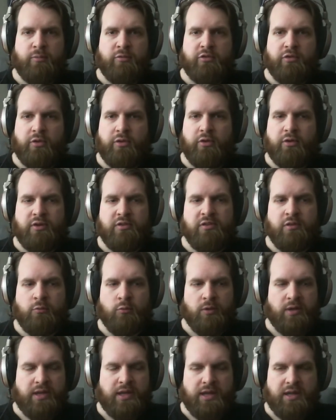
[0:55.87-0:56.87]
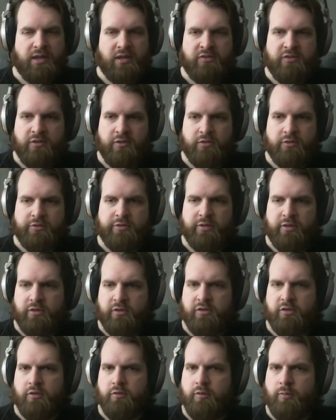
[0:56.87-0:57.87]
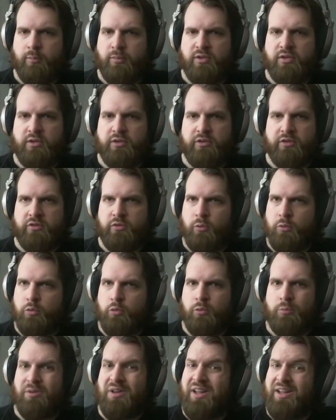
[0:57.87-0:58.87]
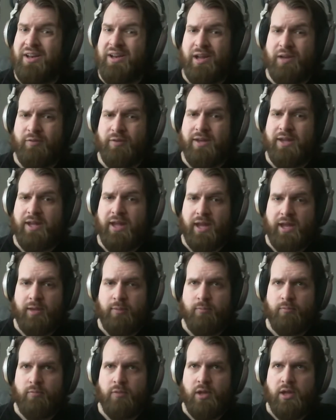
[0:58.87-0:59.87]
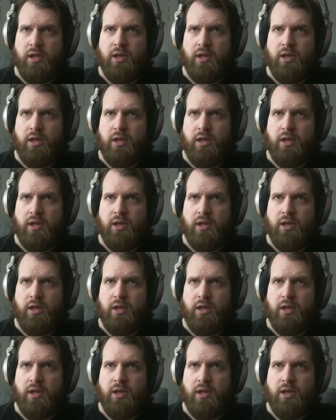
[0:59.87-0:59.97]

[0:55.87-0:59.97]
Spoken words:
so there isn't really a single silver bullet that's going to apply to every game.